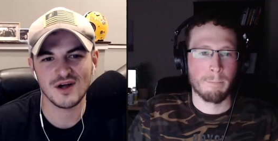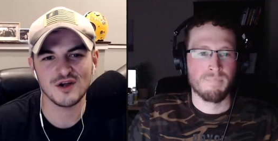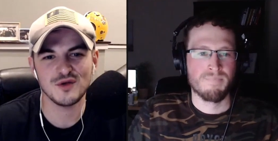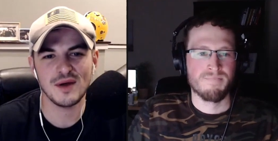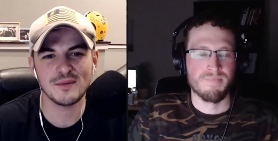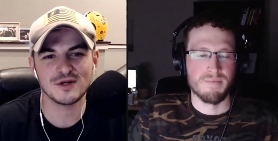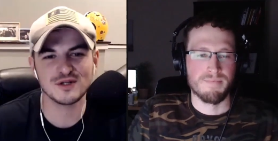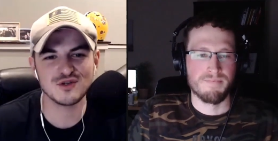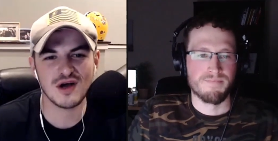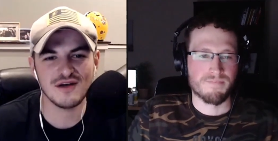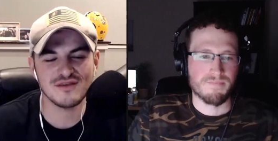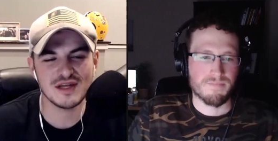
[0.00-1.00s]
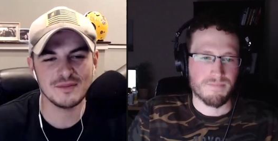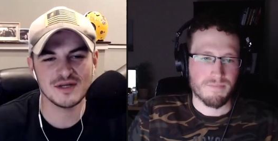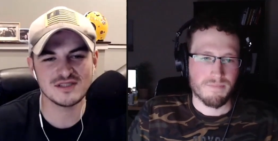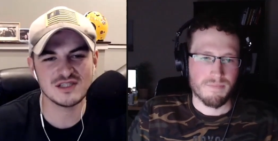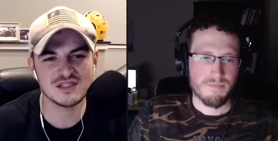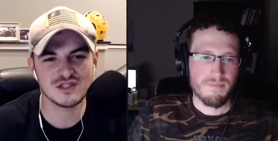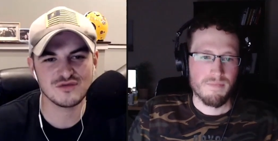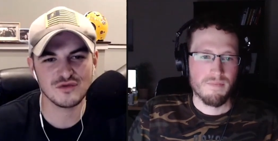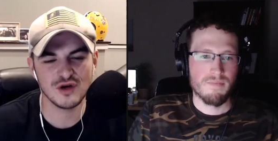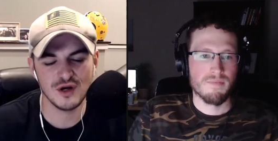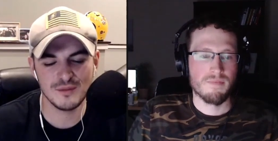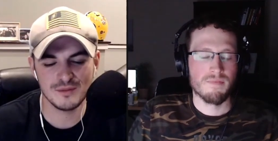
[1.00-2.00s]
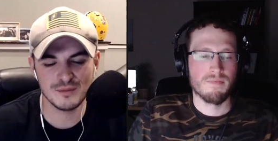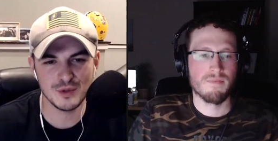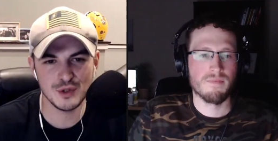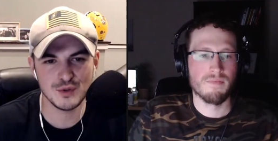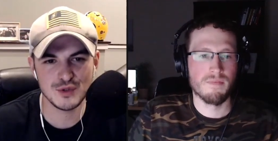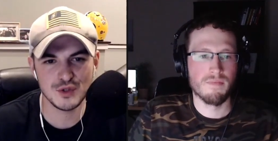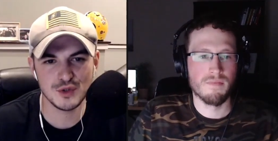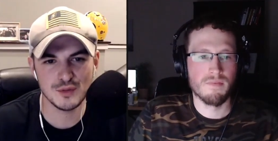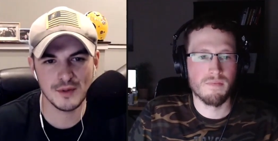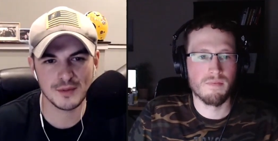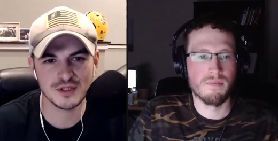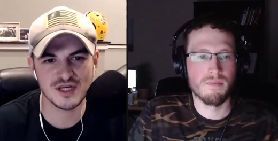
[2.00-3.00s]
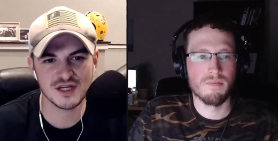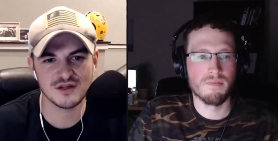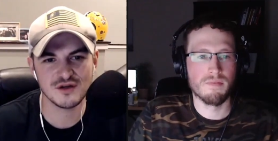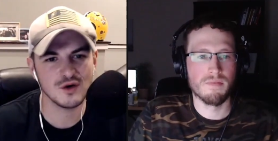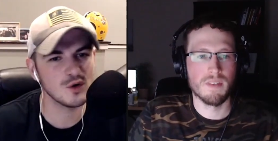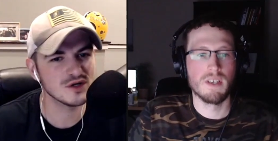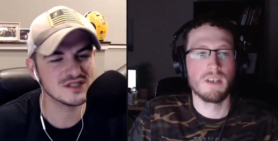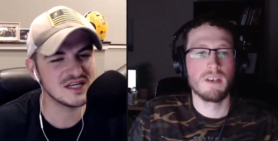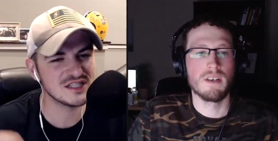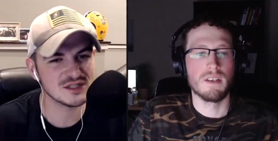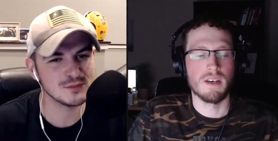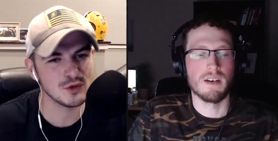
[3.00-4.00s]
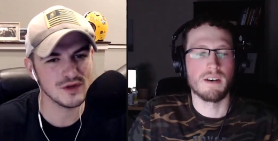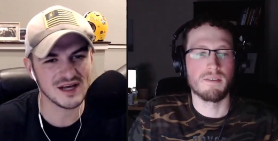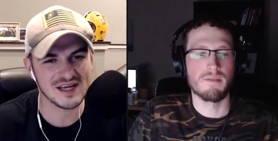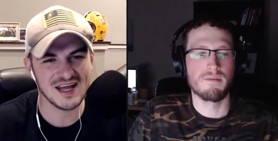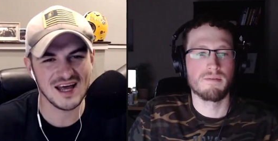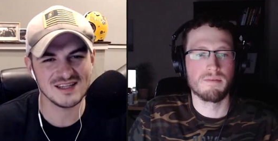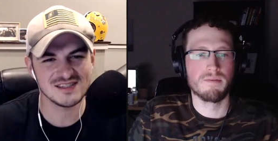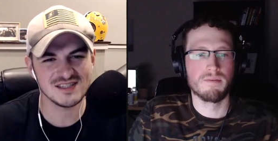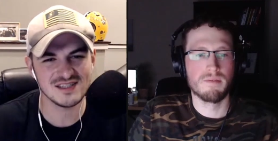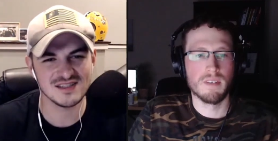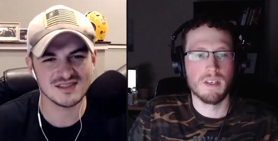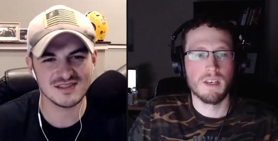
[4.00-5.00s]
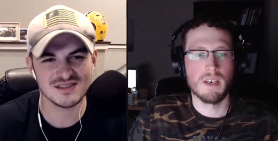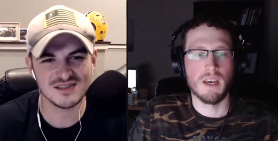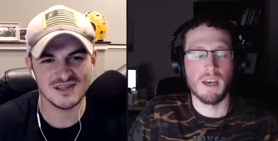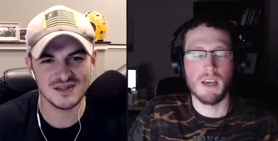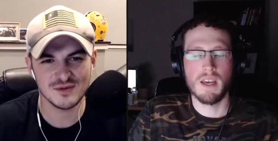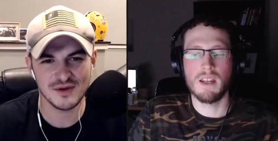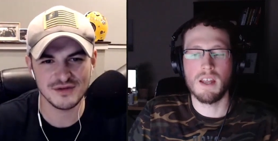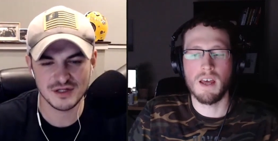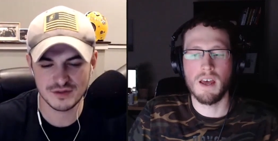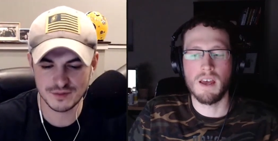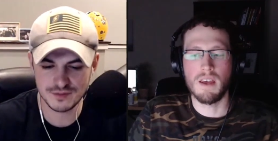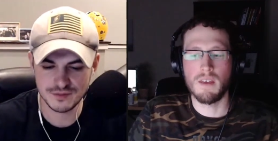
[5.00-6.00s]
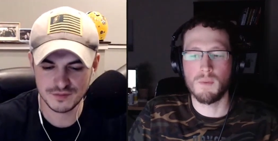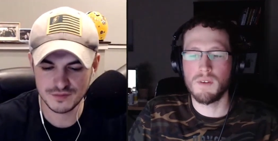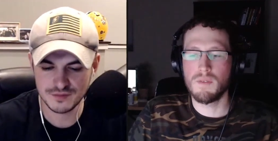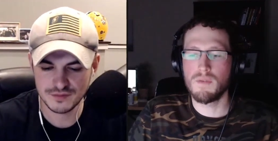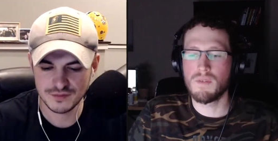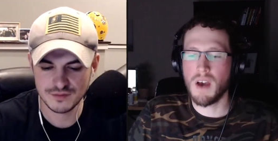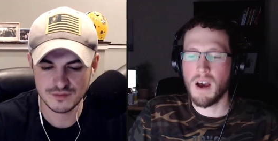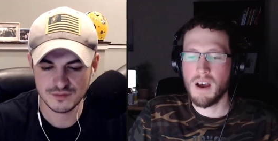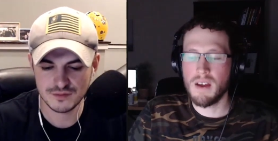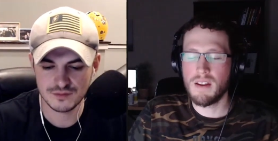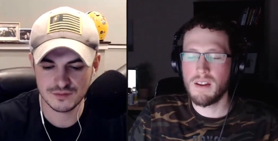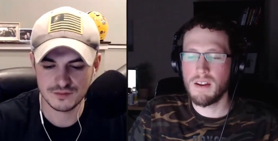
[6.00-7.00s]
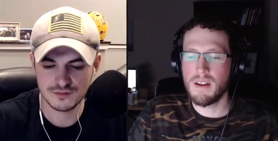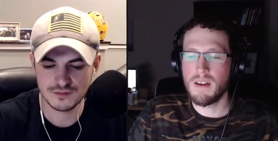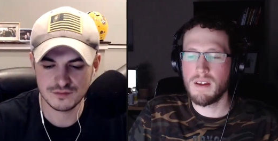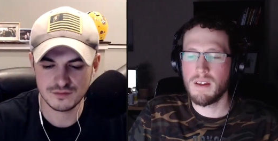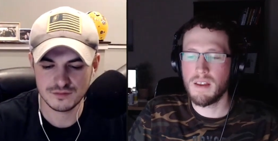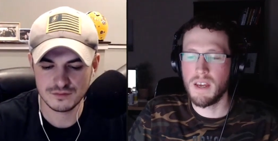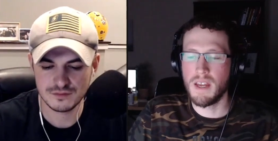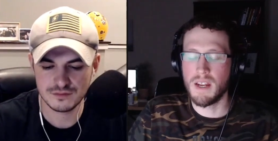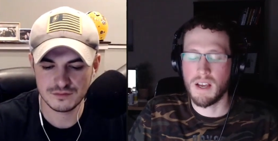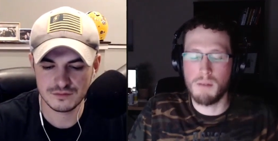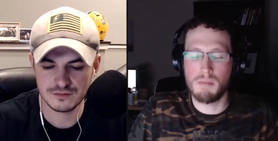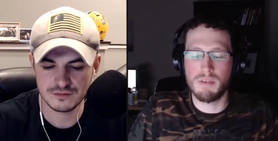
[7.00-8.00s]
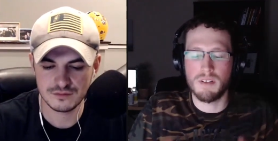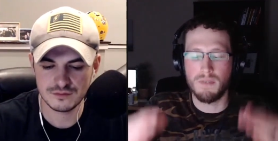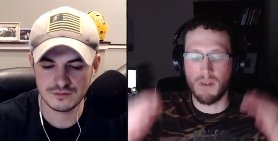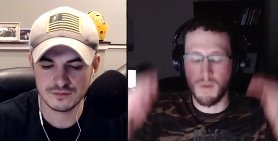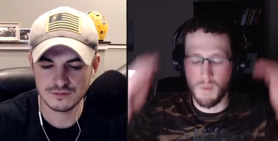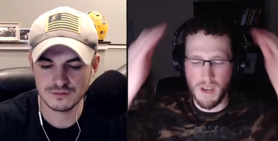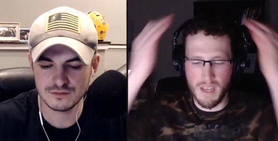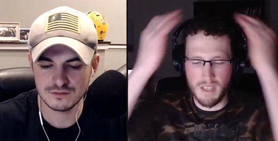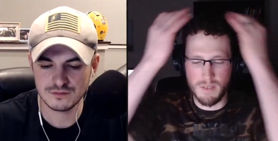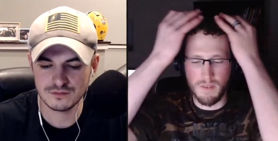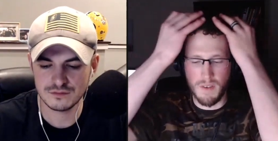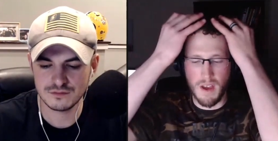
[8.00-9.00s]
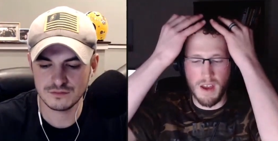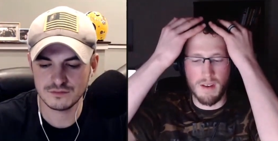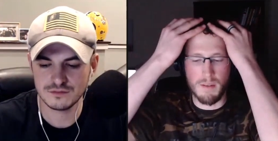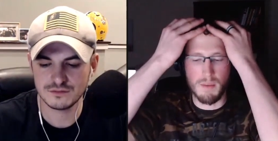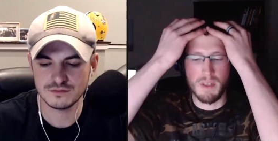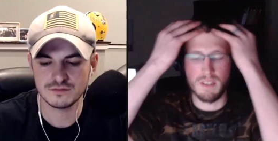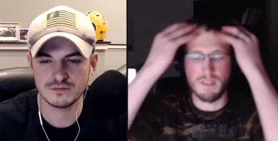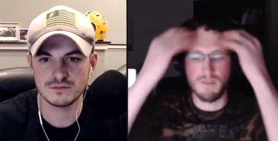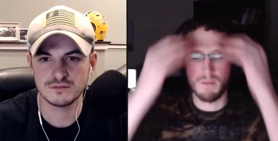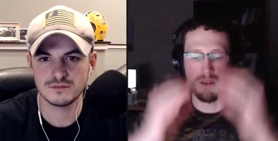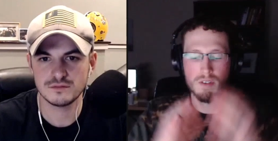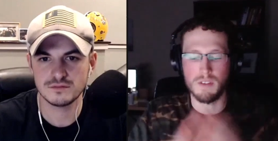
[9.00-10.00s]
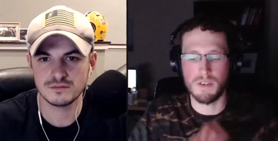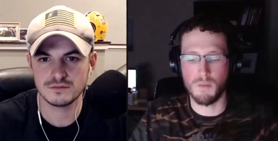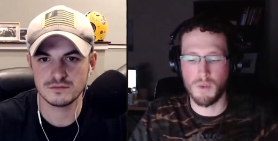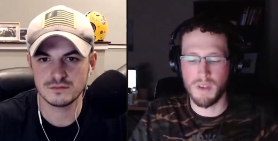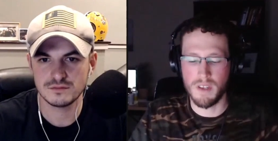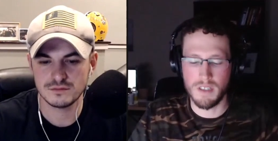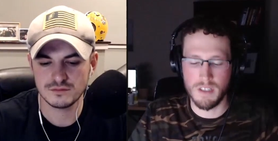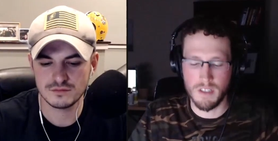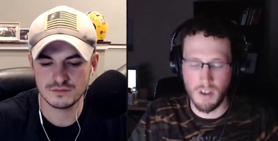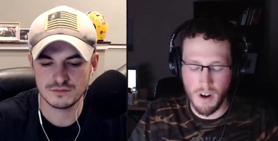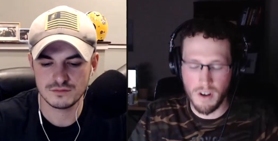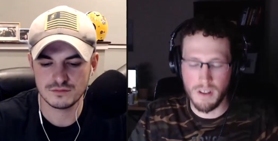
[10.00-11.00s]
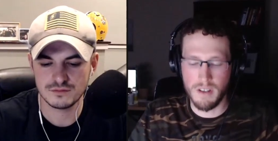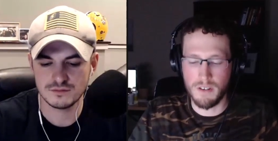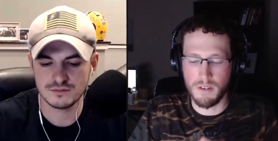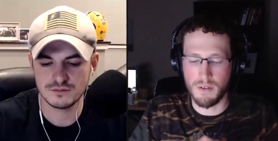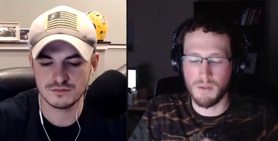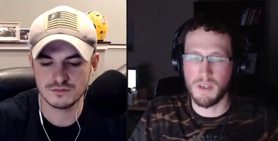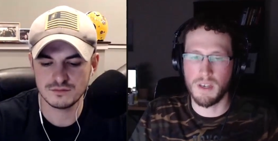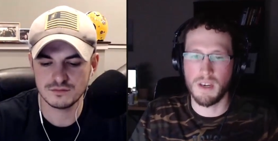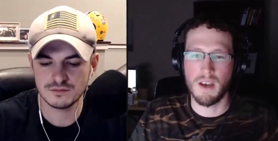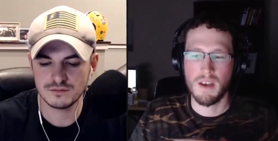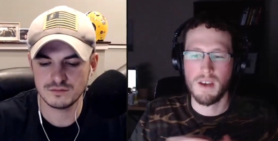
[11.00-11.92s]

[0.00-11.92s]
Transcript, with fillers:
Speaker 1: Are you able to drive any business from YouTube in particular, or is that just yeah. more like an AdSense? Uh, it,
Speaker 2: we've gotten in a couple different ways. We've gotten business from YouTube. We started doing